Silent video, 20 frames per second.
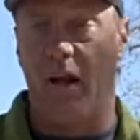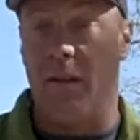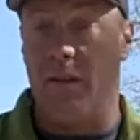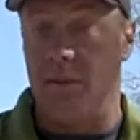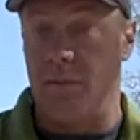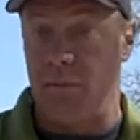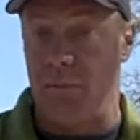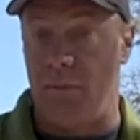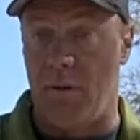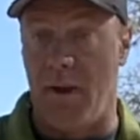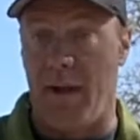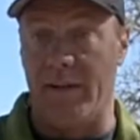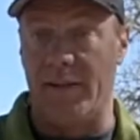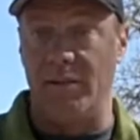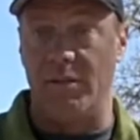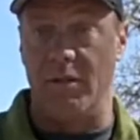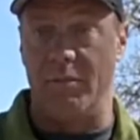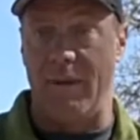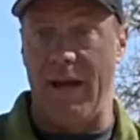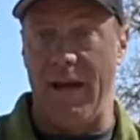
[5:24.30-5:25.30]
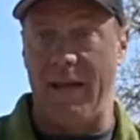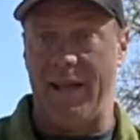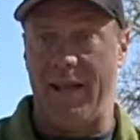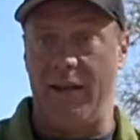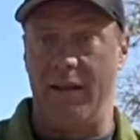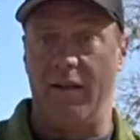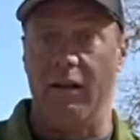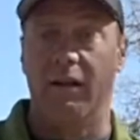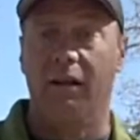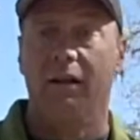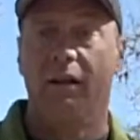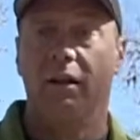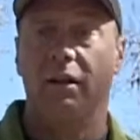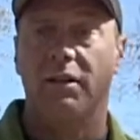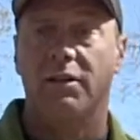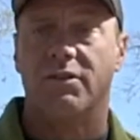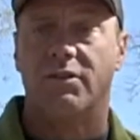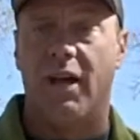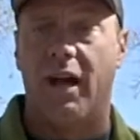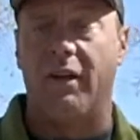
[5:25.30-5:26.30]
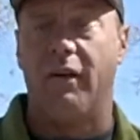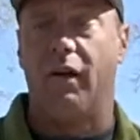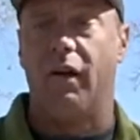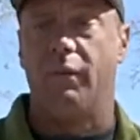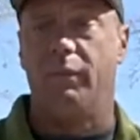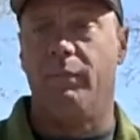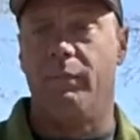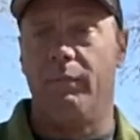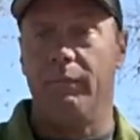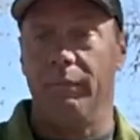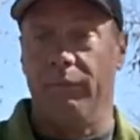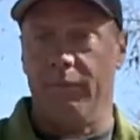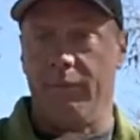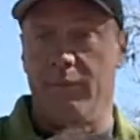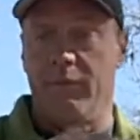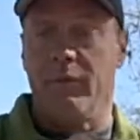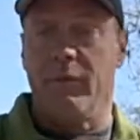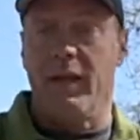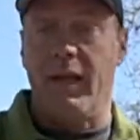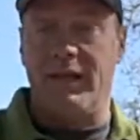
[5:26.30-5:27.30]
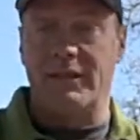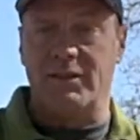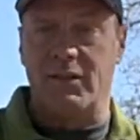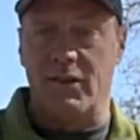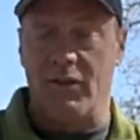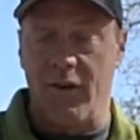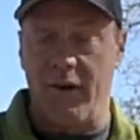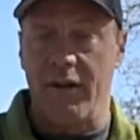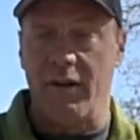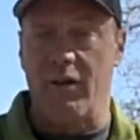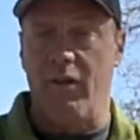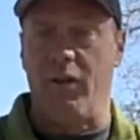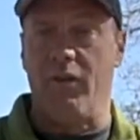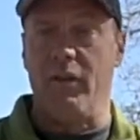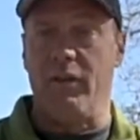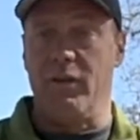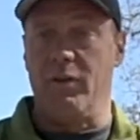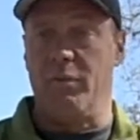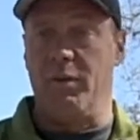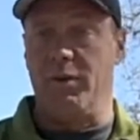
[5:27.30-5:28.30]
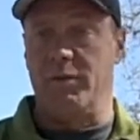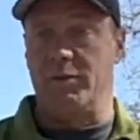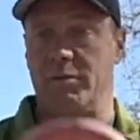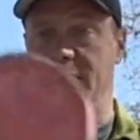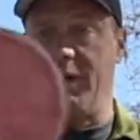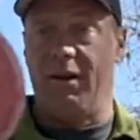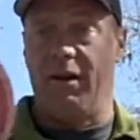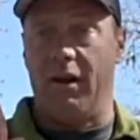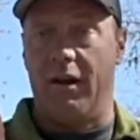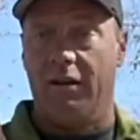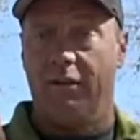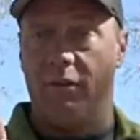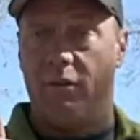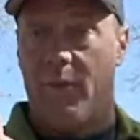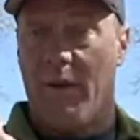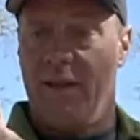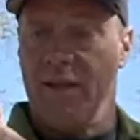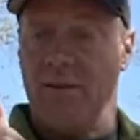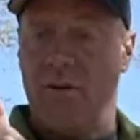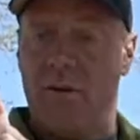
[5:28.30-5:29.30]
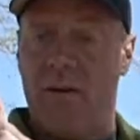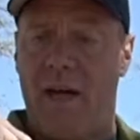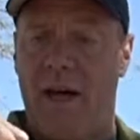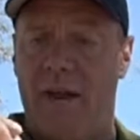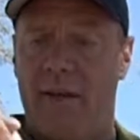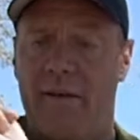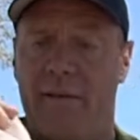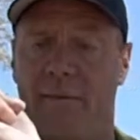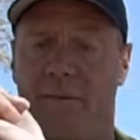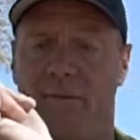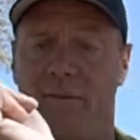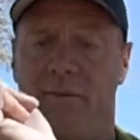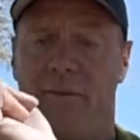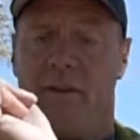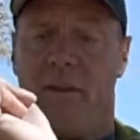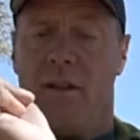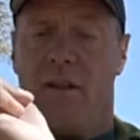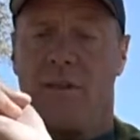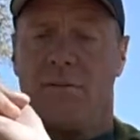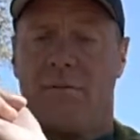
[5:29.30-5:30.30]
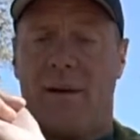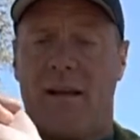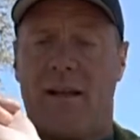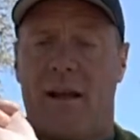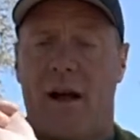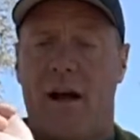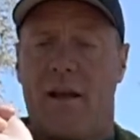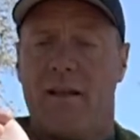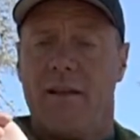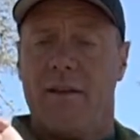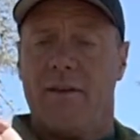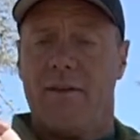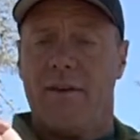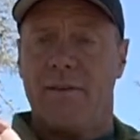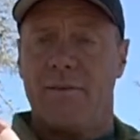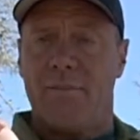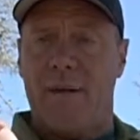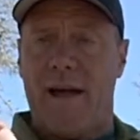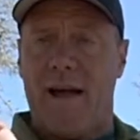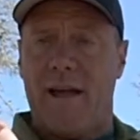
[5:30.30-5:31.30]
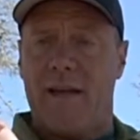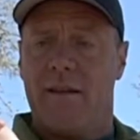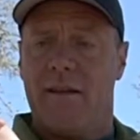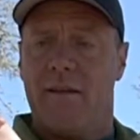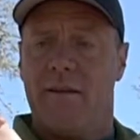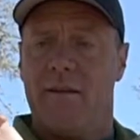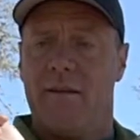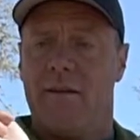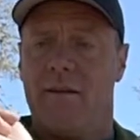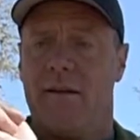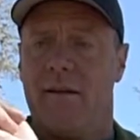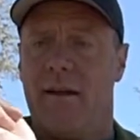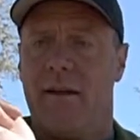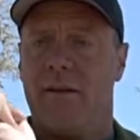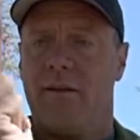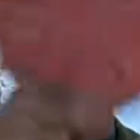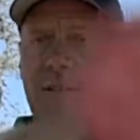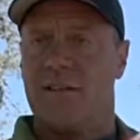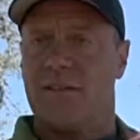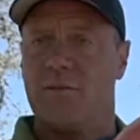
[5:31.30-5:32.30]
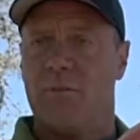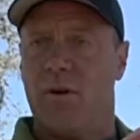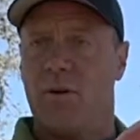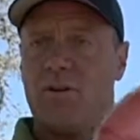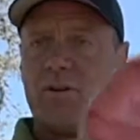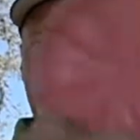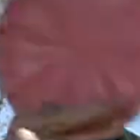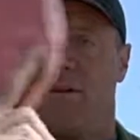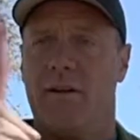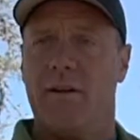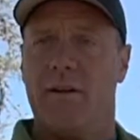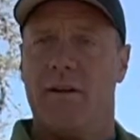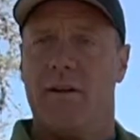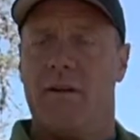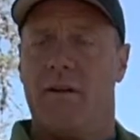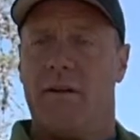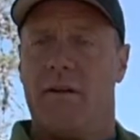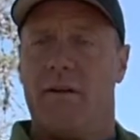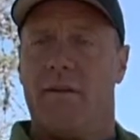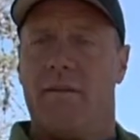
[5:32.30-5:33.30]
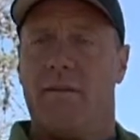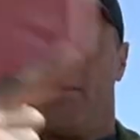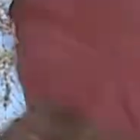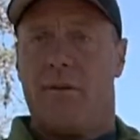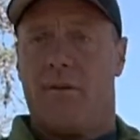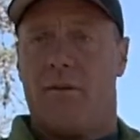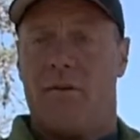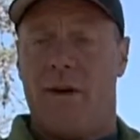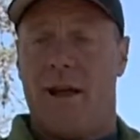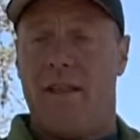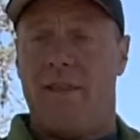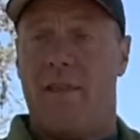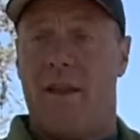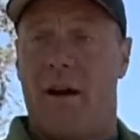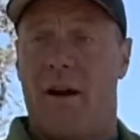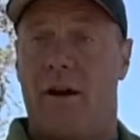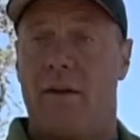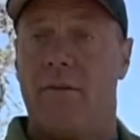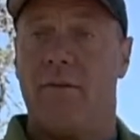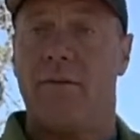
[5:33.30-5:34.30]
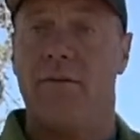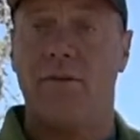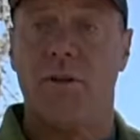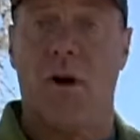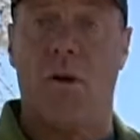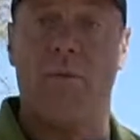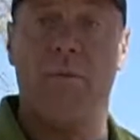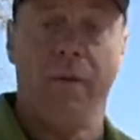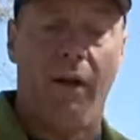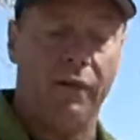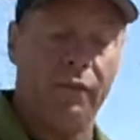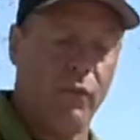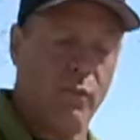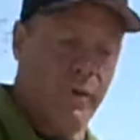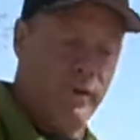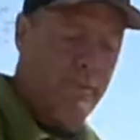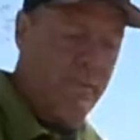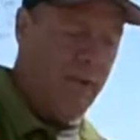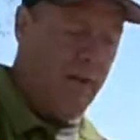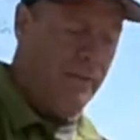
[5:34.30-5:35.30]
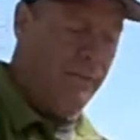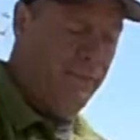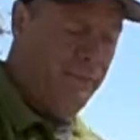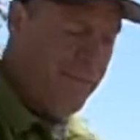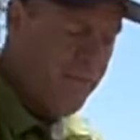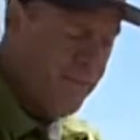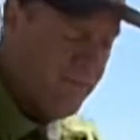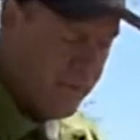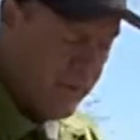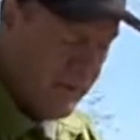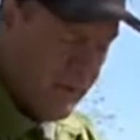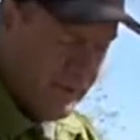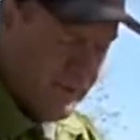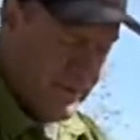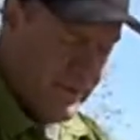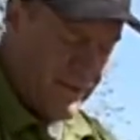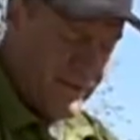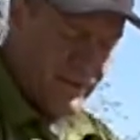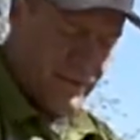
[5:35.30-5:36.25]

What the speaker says: of this applies to the backhand. Sidearm, it's critical that you put spin on it. The way you do that is by cocking your wrist back in this motion right there. So, on the windmill, disc